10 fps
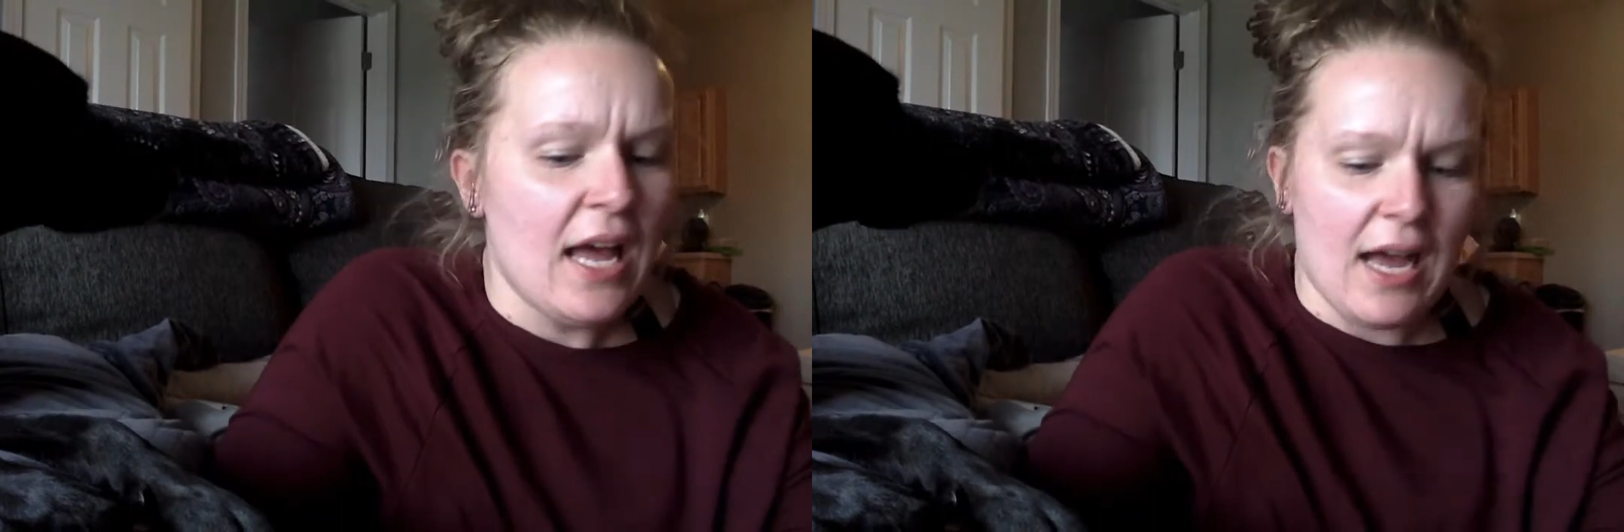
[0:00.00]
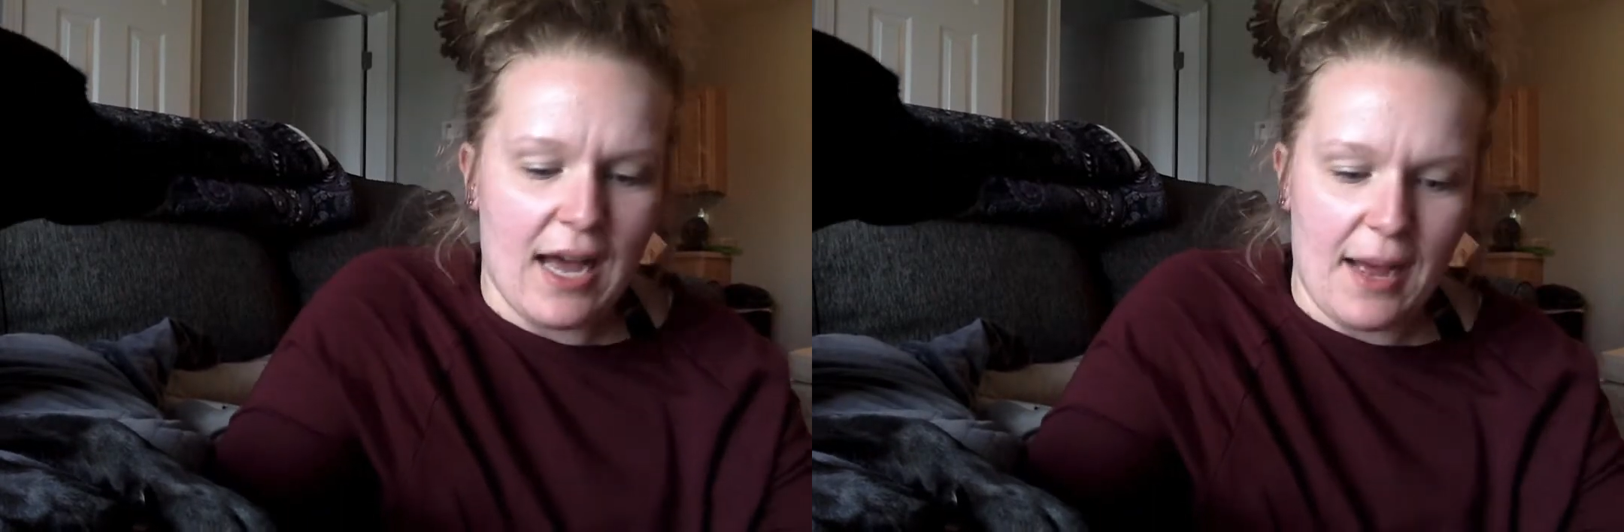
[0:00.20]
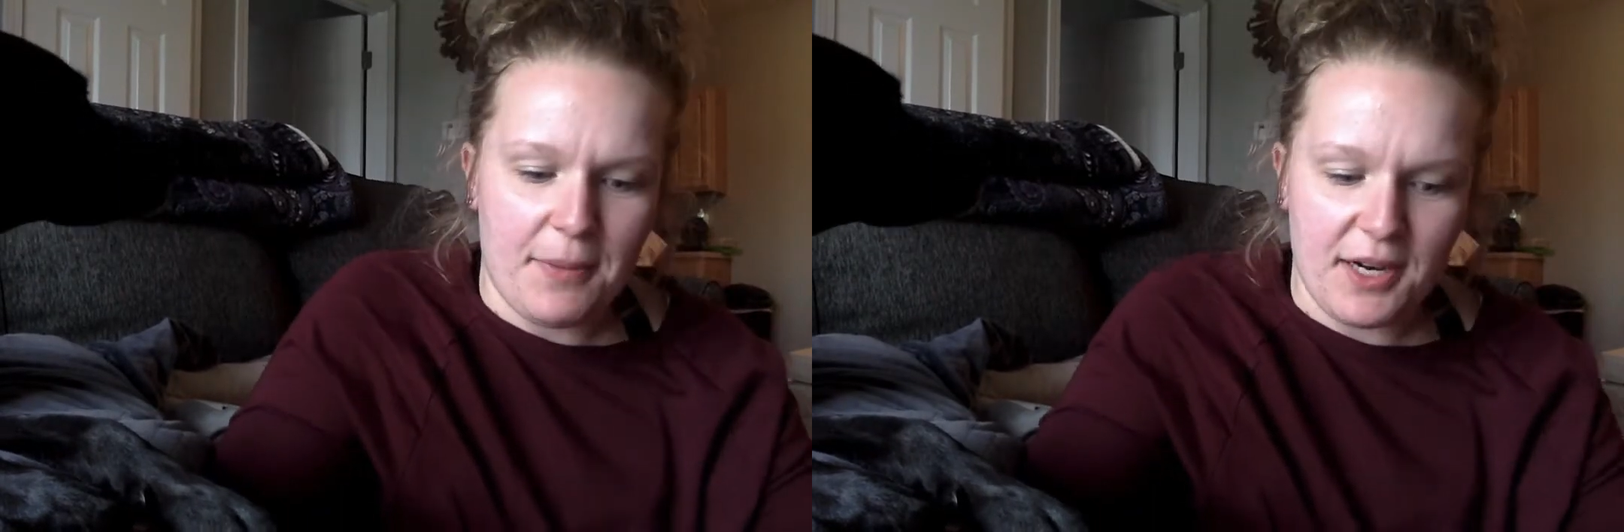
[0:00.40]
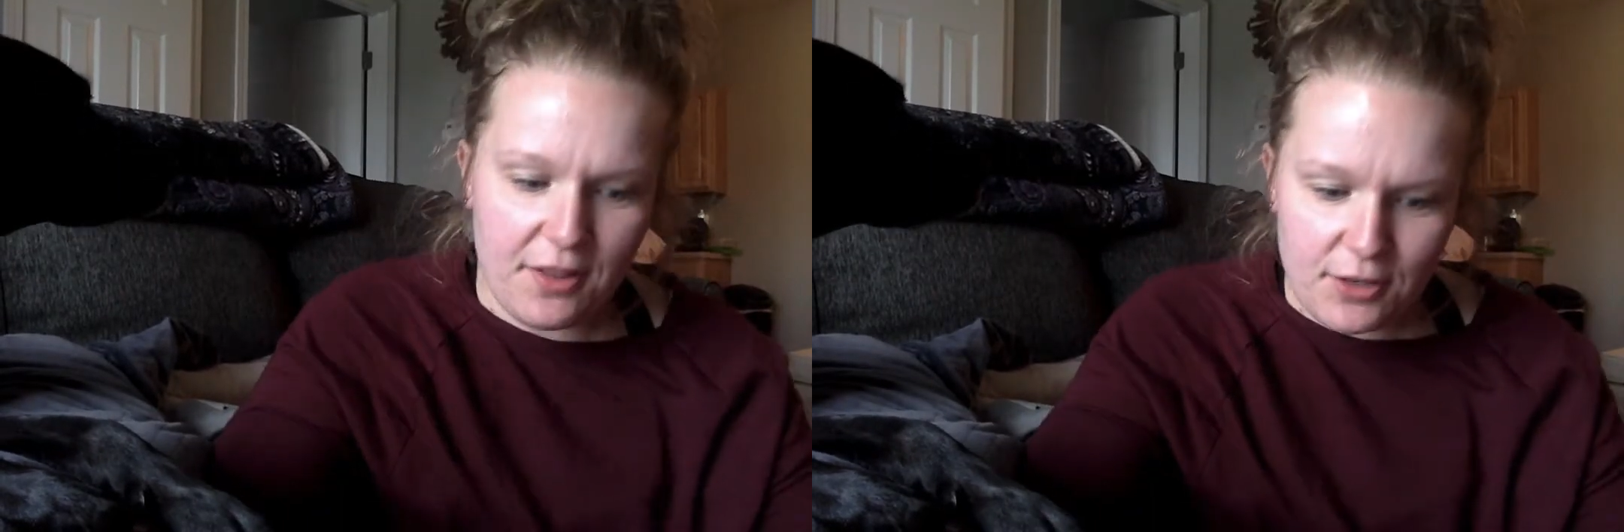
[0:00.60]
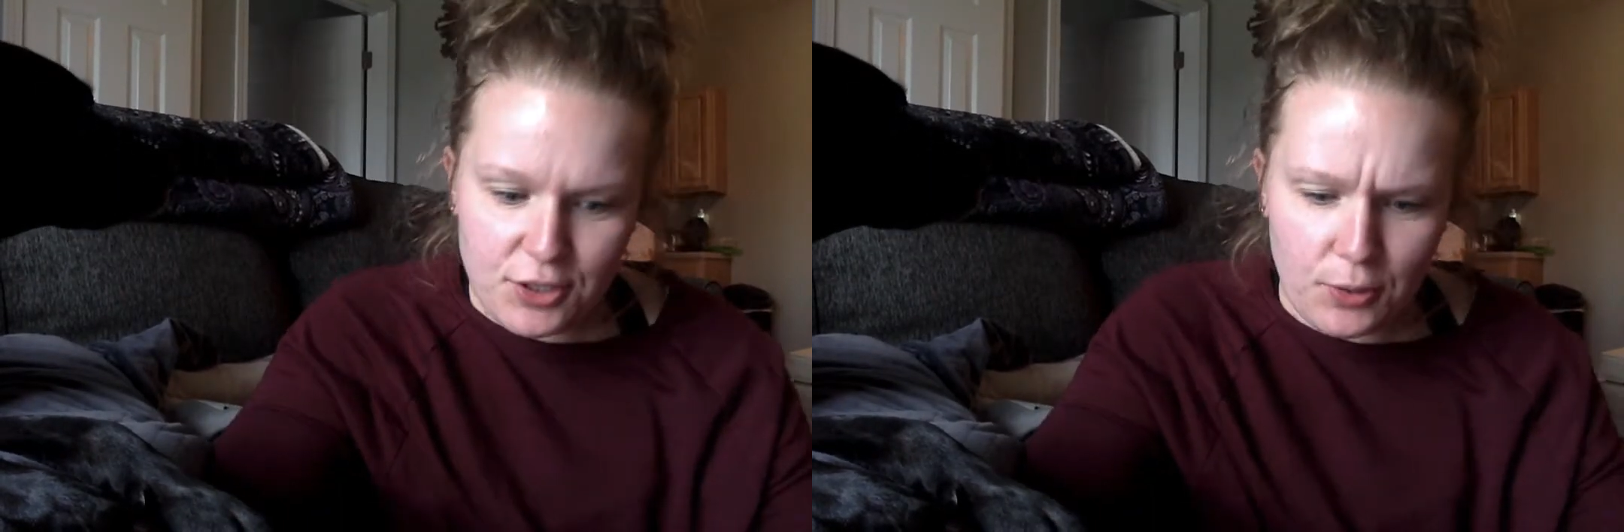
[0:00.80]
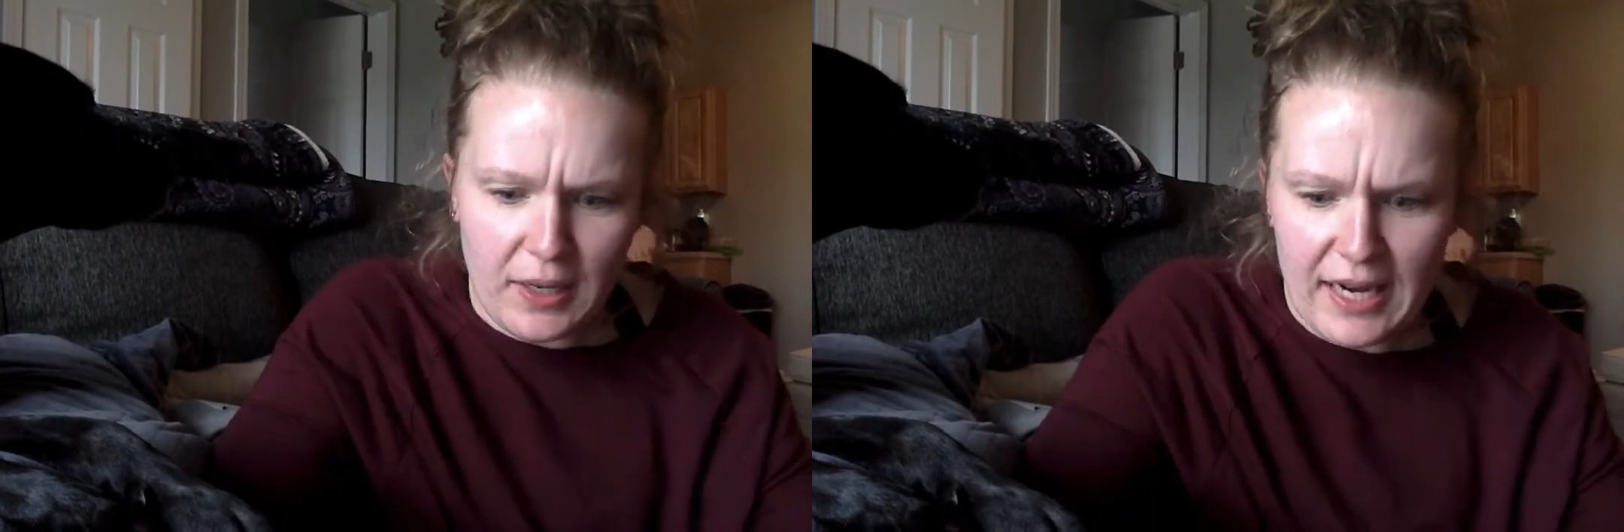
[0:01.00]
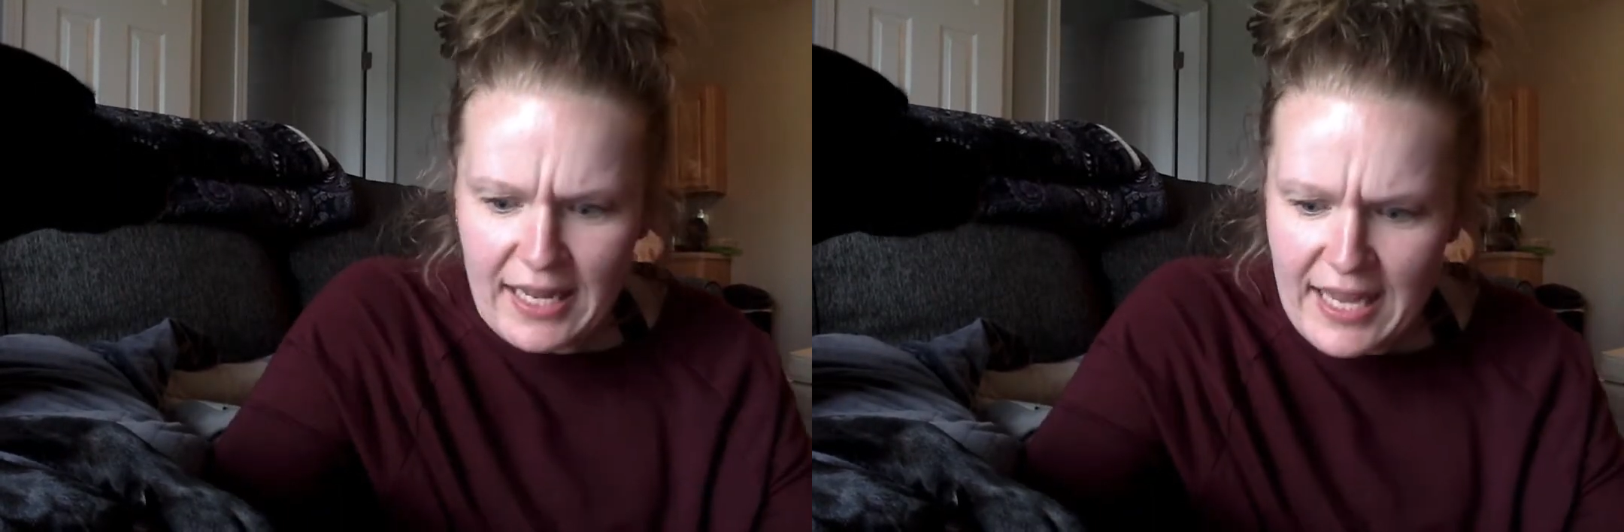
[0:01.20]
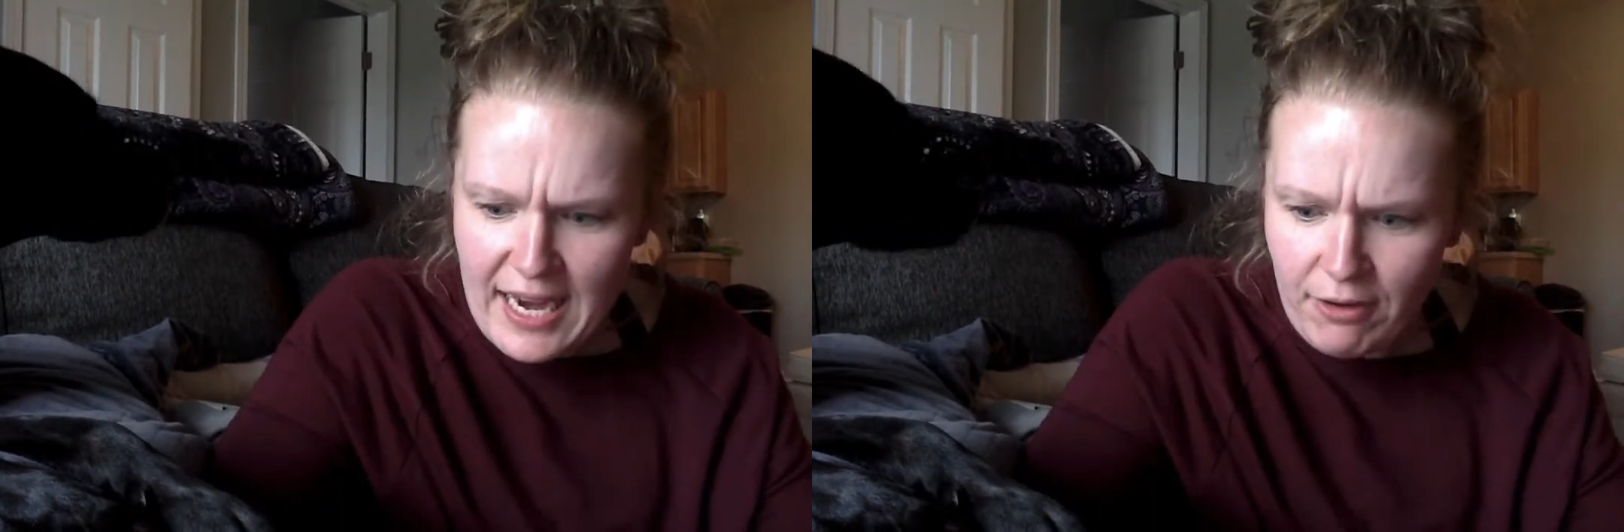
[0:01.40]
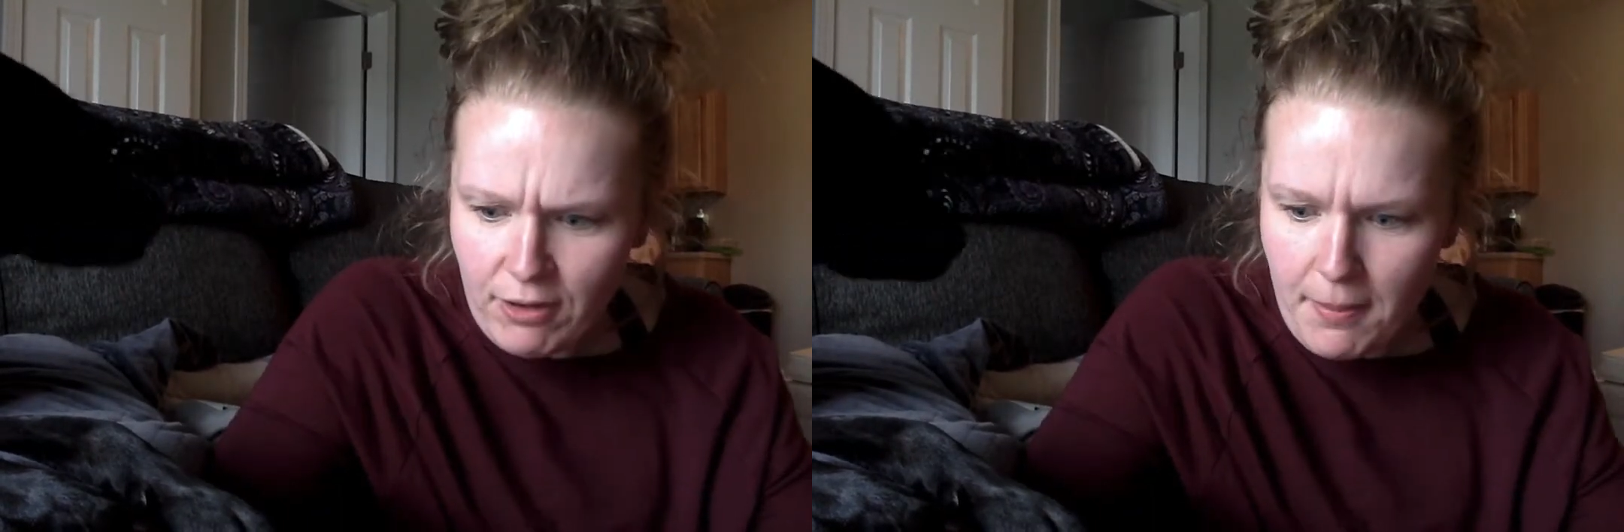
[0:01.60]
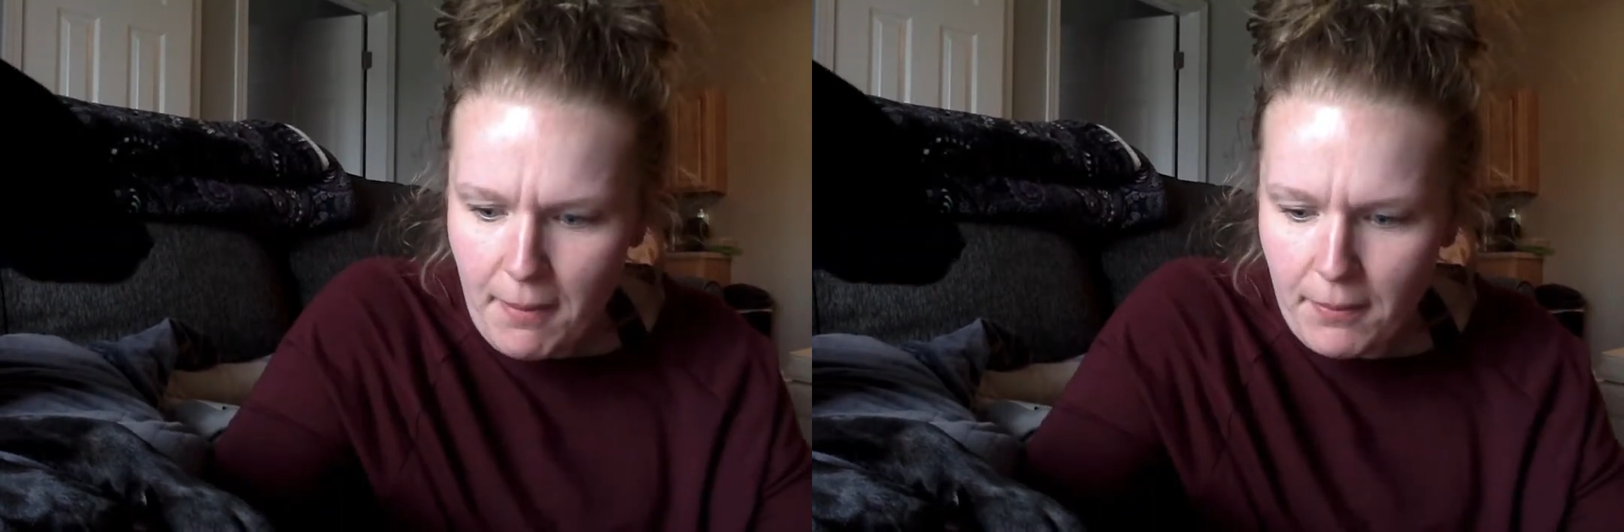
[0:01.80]
um, another story, and I can't
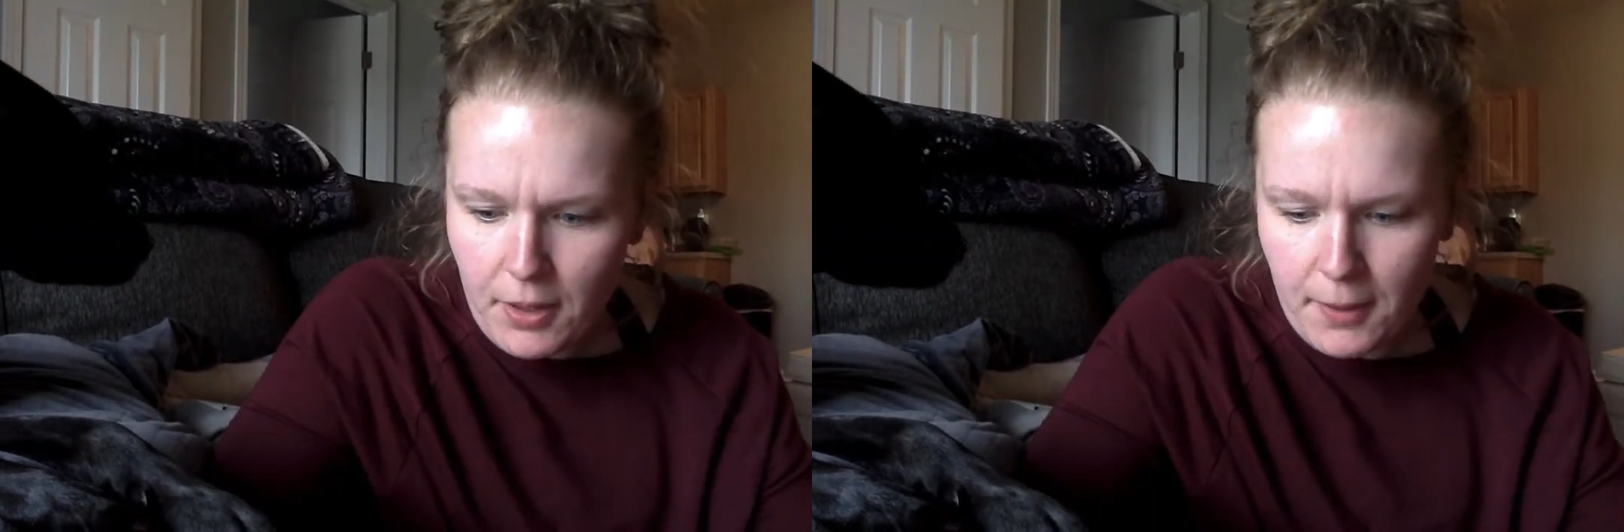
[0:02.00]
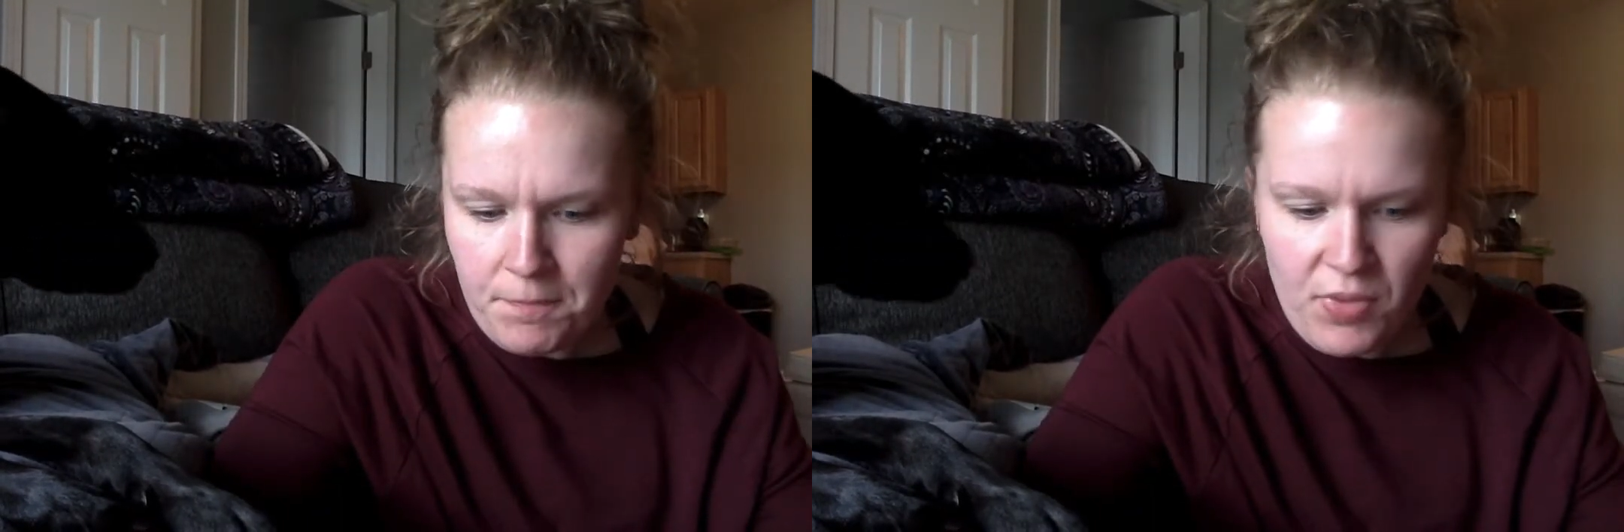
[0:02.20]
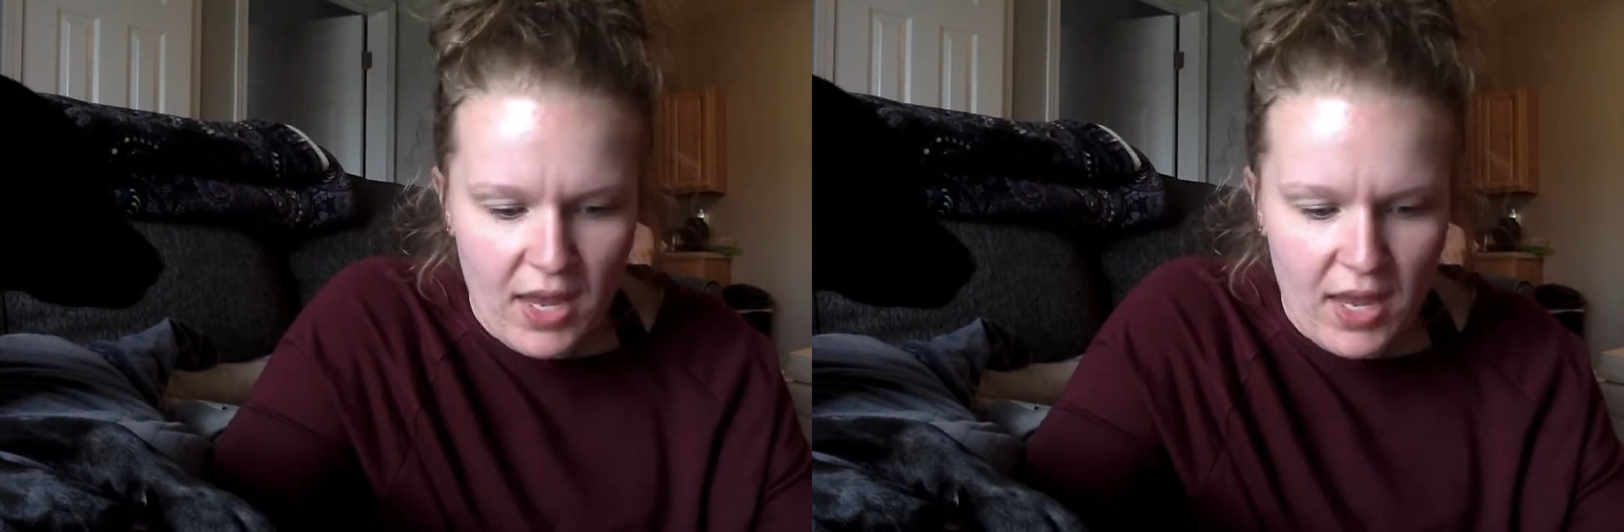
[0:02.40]
remember